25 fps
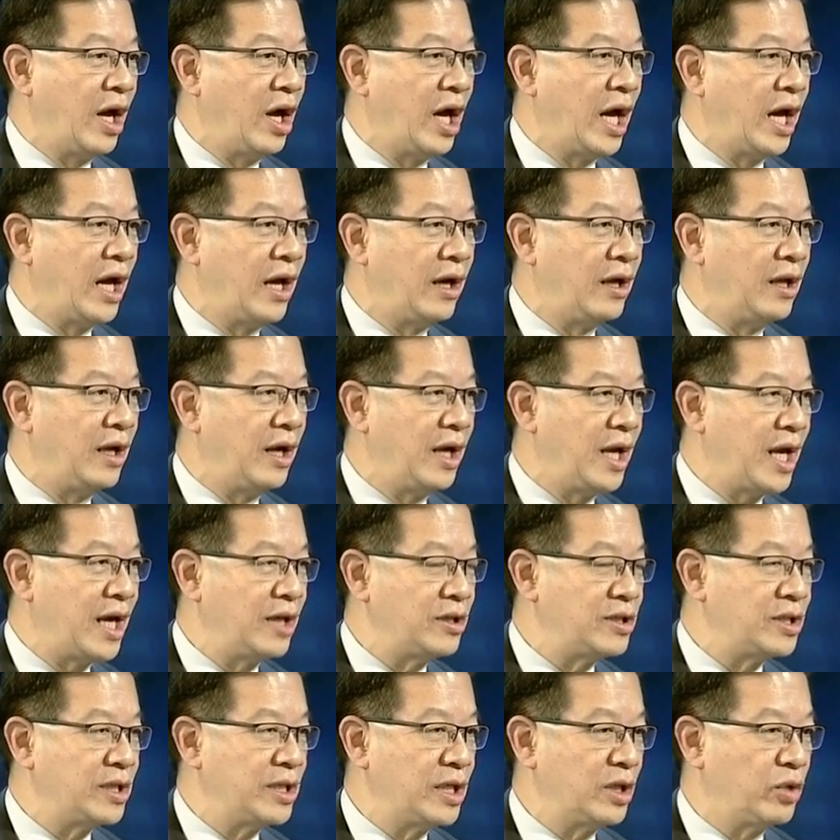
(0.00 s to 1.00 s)
Uh,
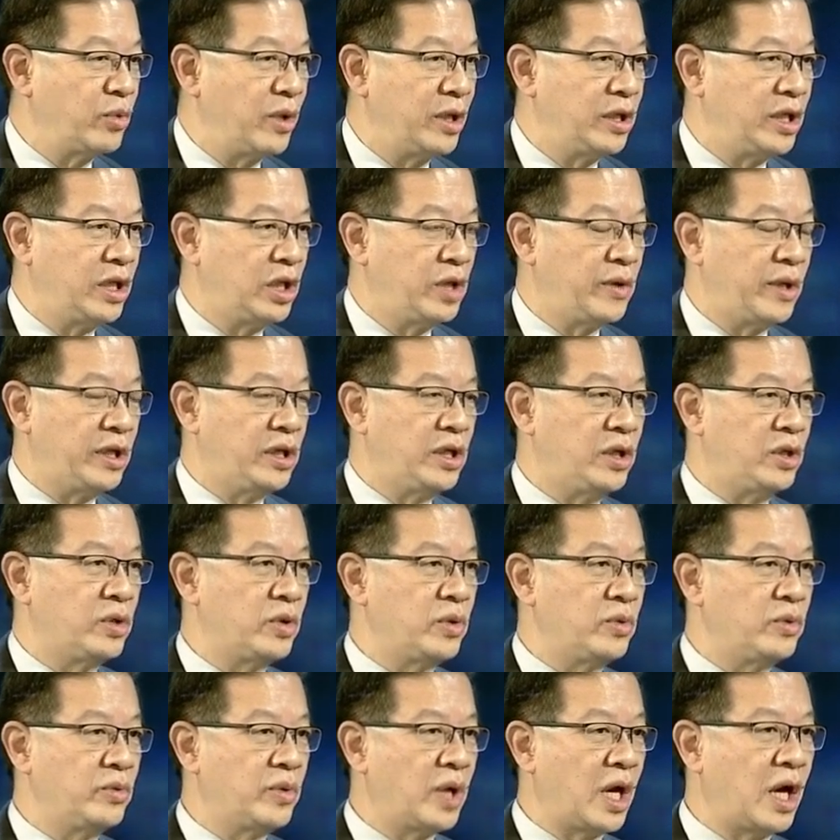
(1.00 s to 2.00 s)
last year,
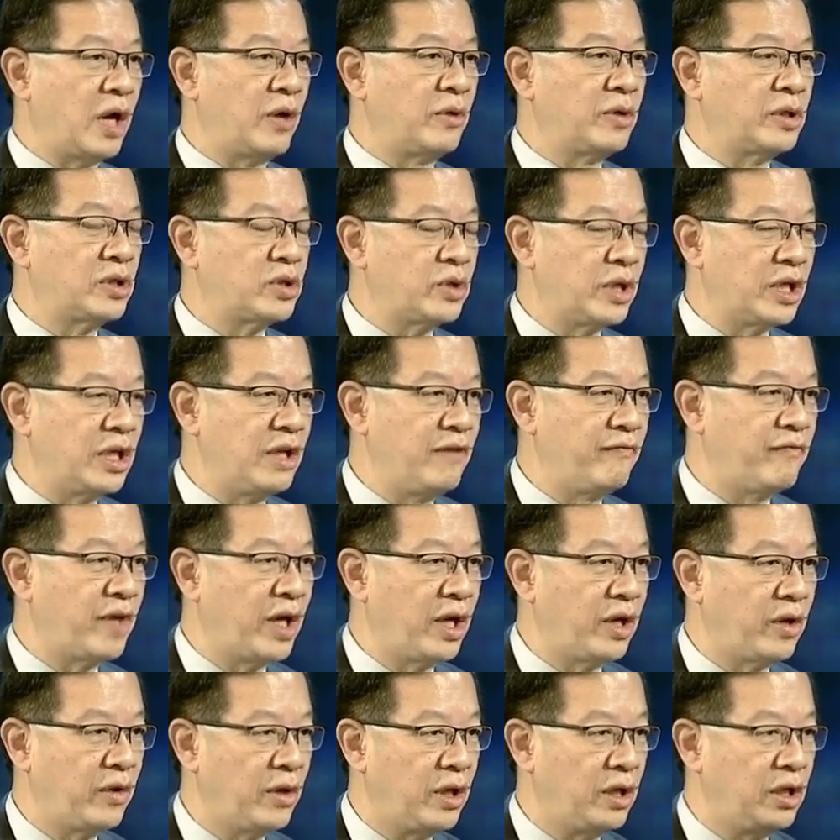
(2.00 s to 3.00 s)
2022, our trading
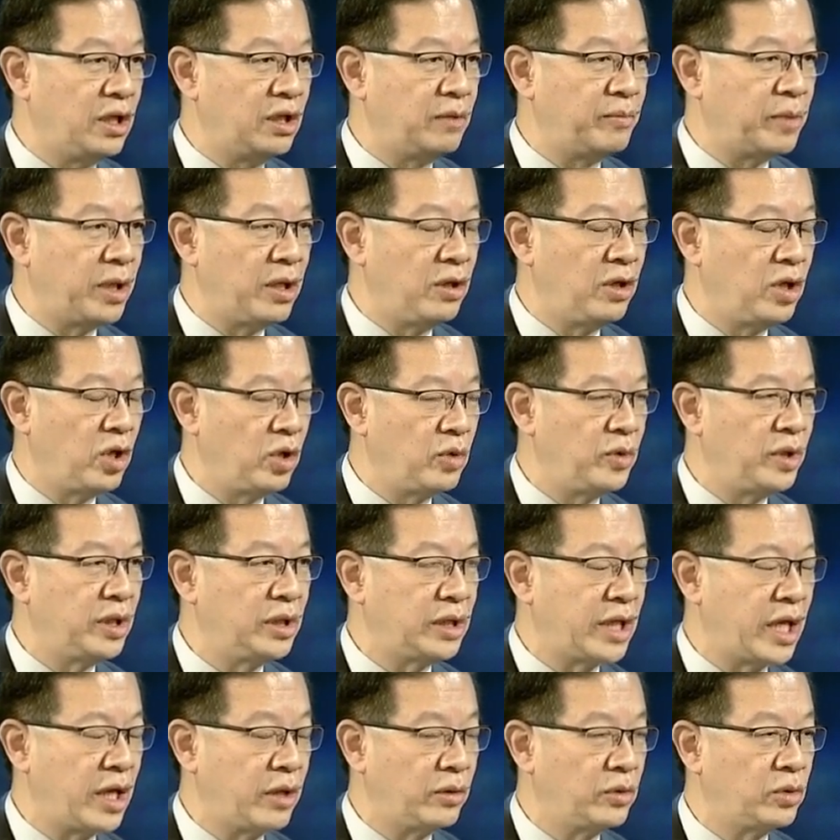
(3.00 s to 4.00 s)
value a little bit lower
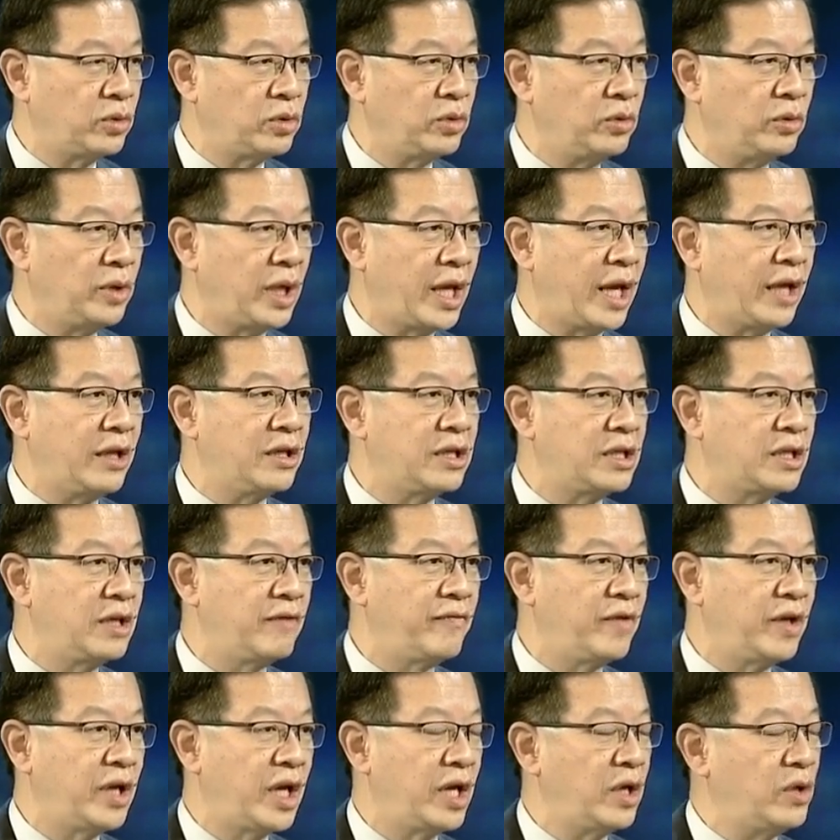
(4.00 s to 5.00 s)
down to like
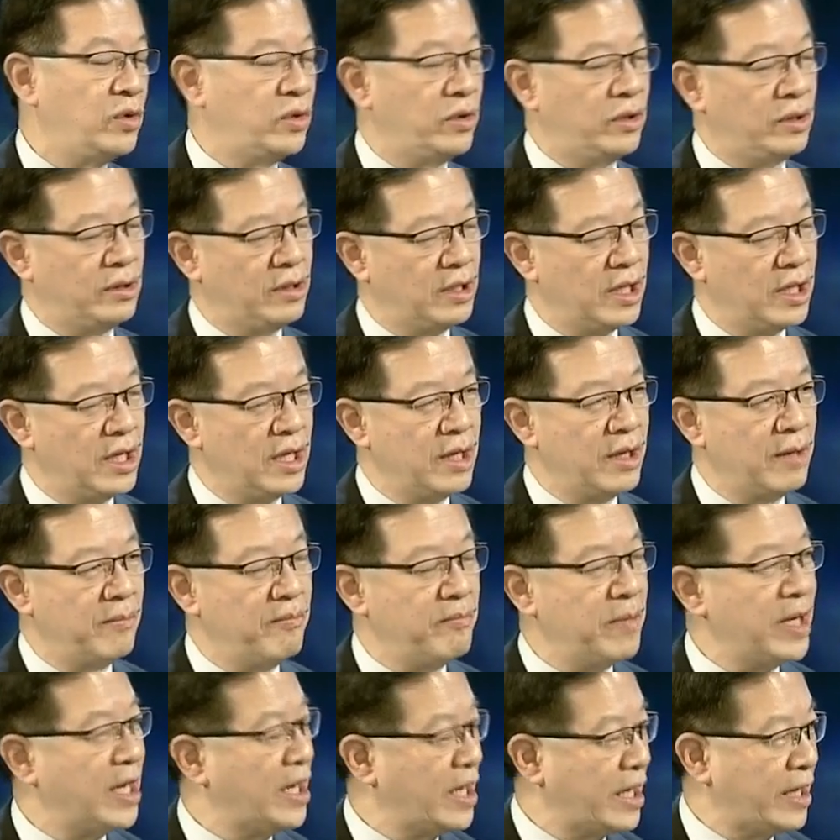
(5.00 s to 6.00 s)
700
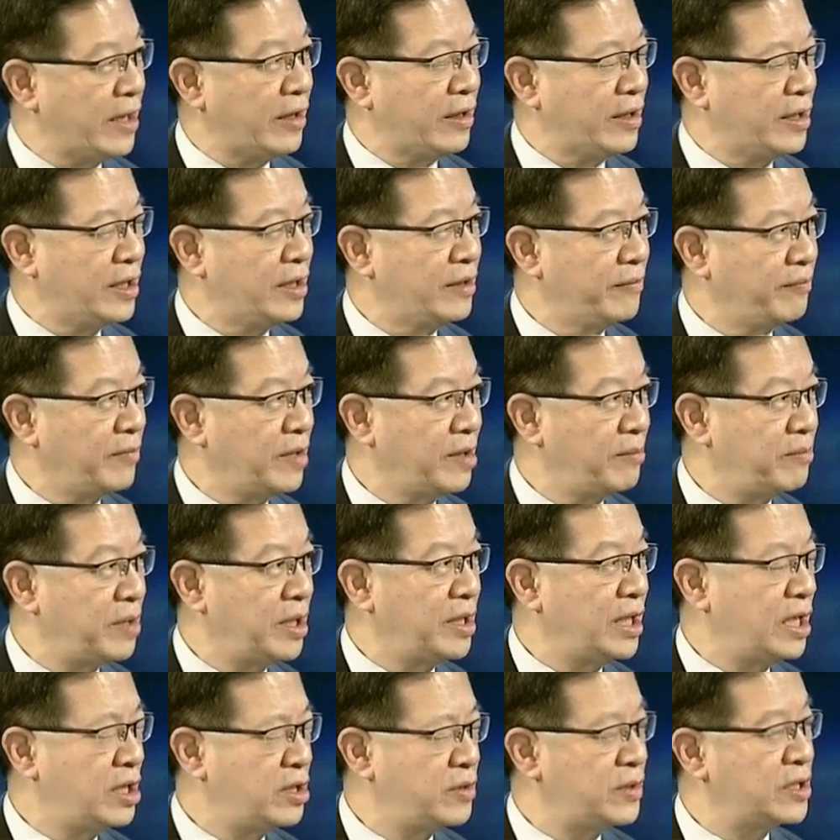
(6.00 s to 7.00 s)
million, but
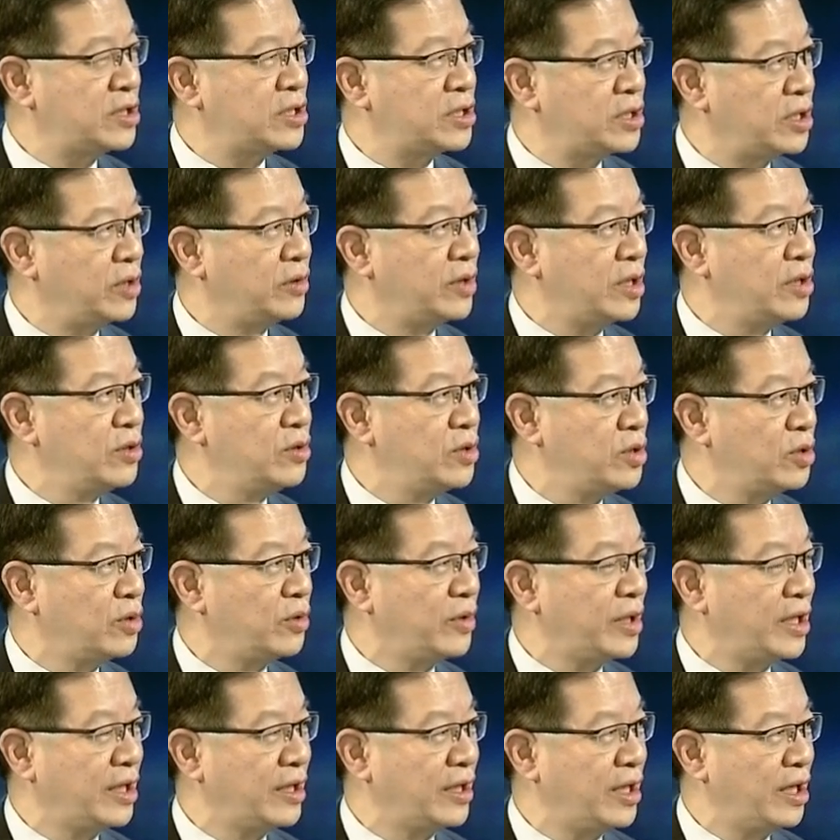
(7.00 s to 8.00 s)
Nigeria still
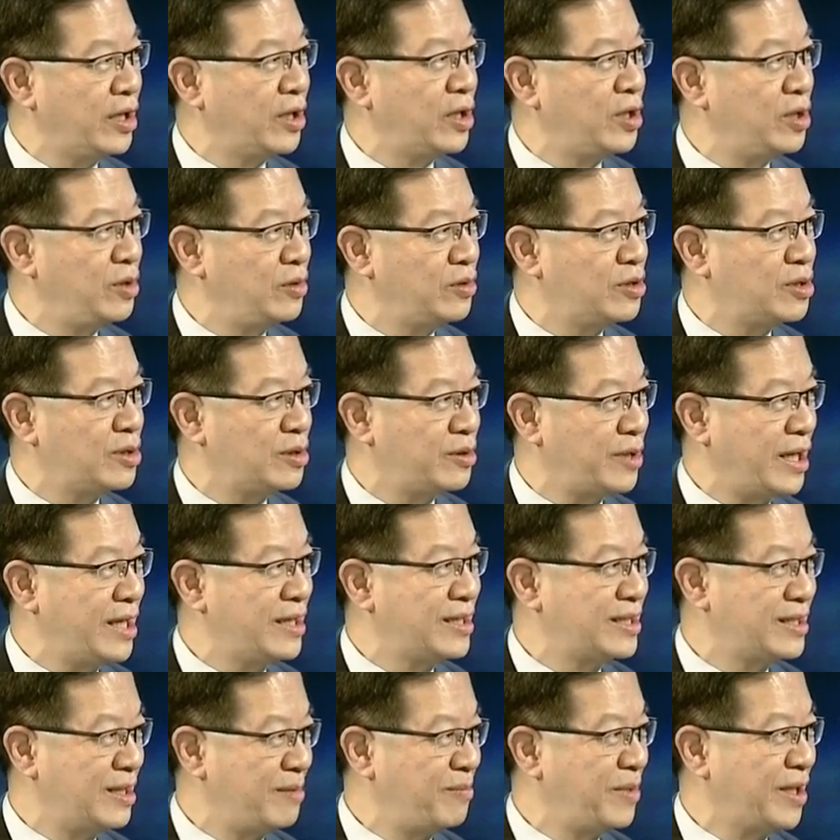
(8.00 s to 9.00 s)
enjoy a huge trade
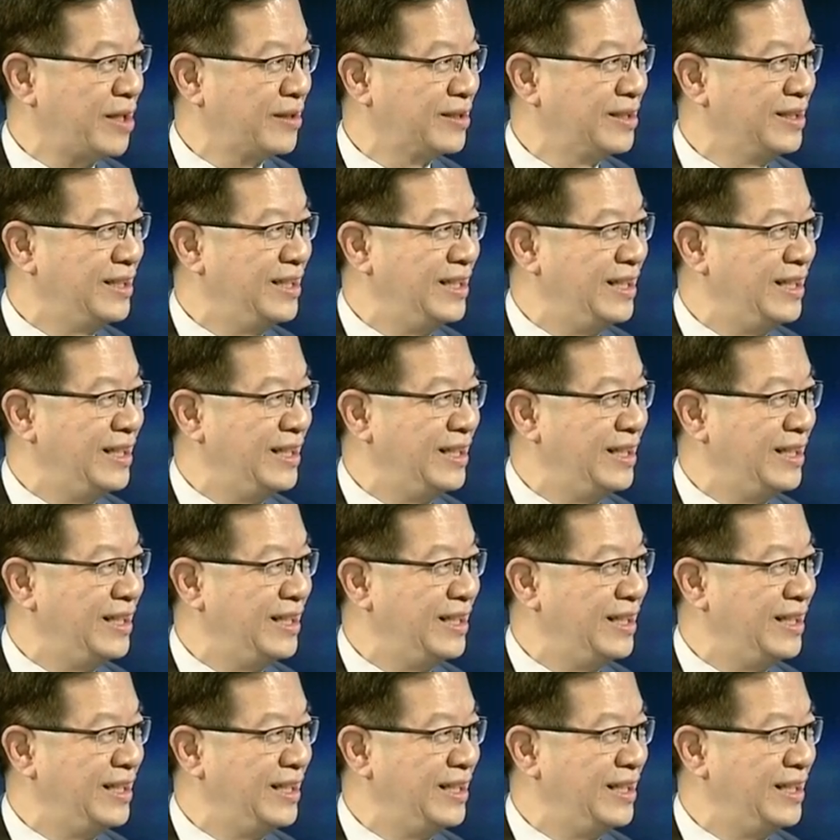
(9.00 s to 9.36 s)
surplus.